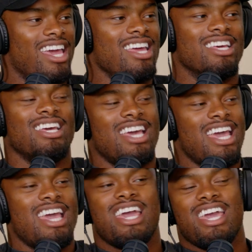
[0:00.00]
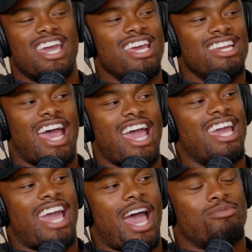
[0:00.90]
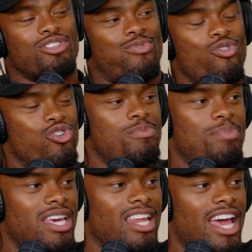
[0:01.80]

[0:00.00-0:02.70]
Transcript: He he hitting the A gap just full speed.